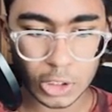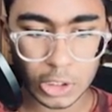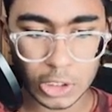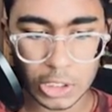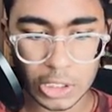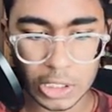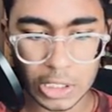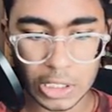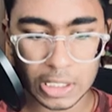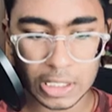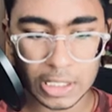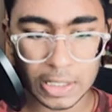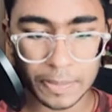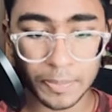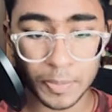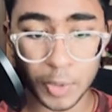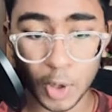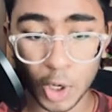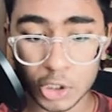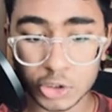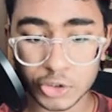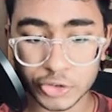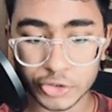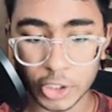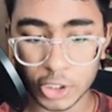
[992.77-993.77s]
uh,
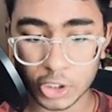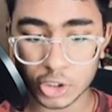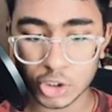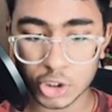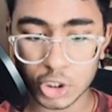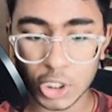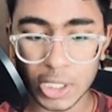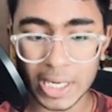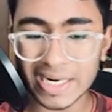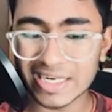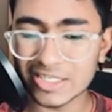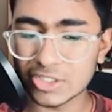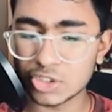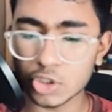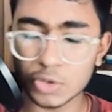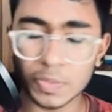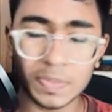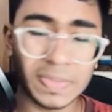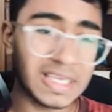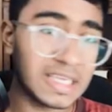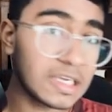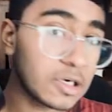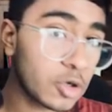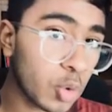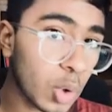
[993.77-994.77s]
block structure and should
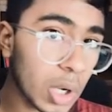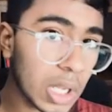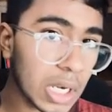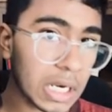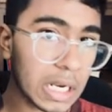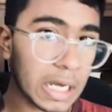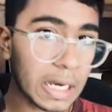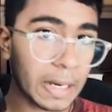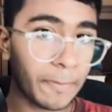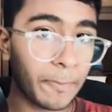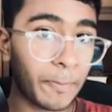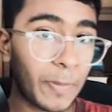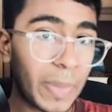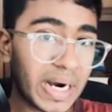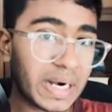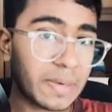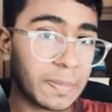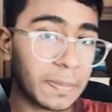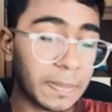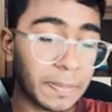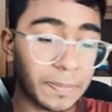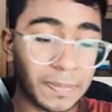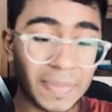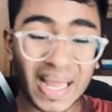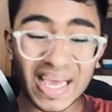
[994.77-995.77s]
be equal, but
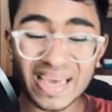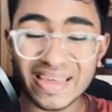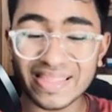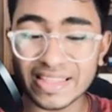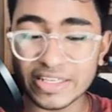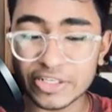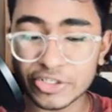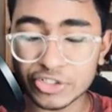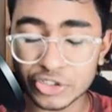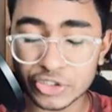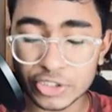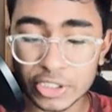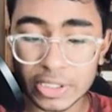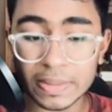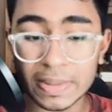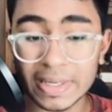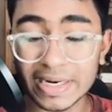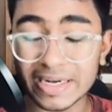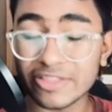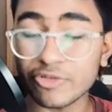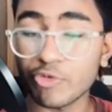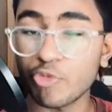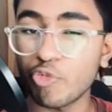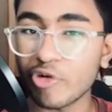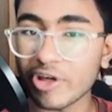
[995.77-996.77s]
black is extreme.
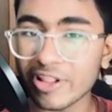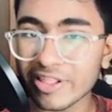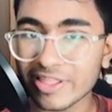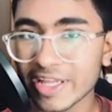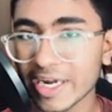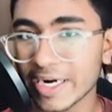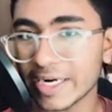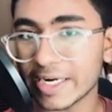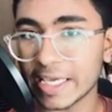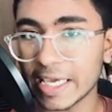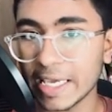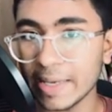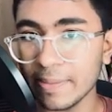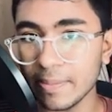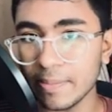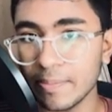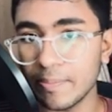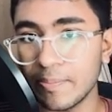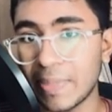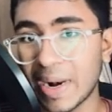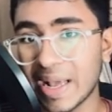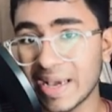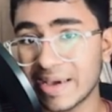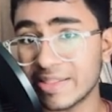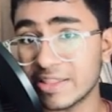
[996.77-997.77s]
It's a one-side game.
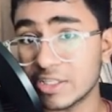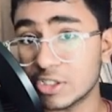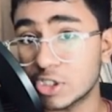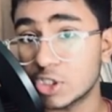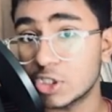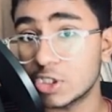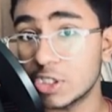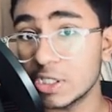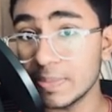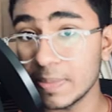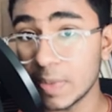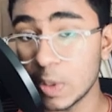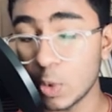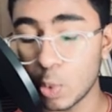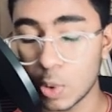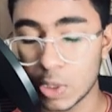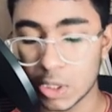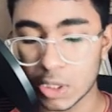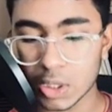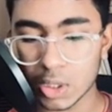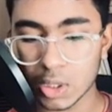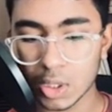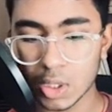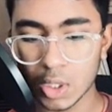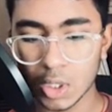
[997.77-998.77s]
Black is extremely
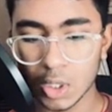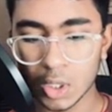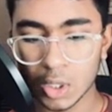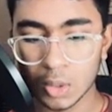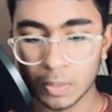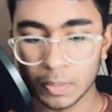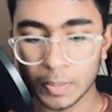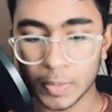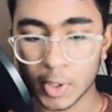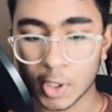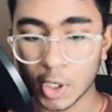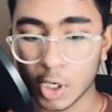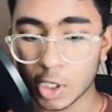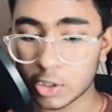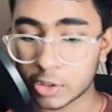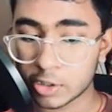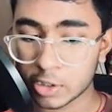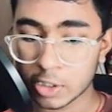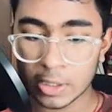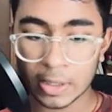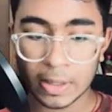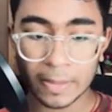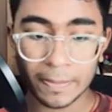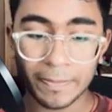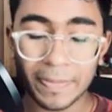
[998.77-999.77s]
winning because
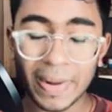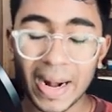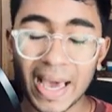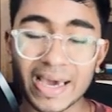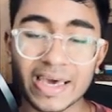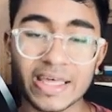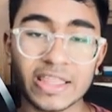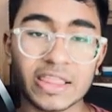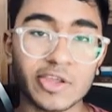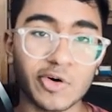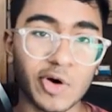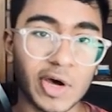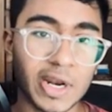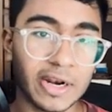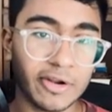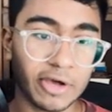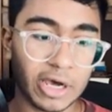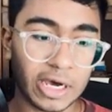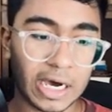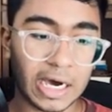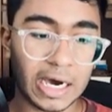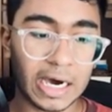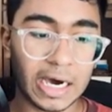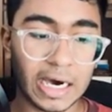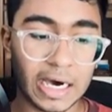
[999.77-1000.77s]
black is the one
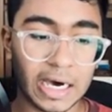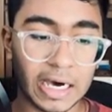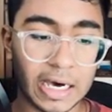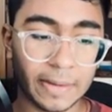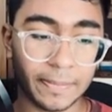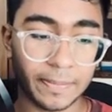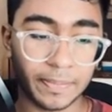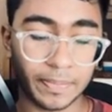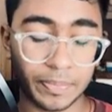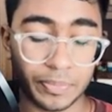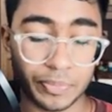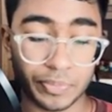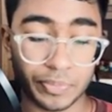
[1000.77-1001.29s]
um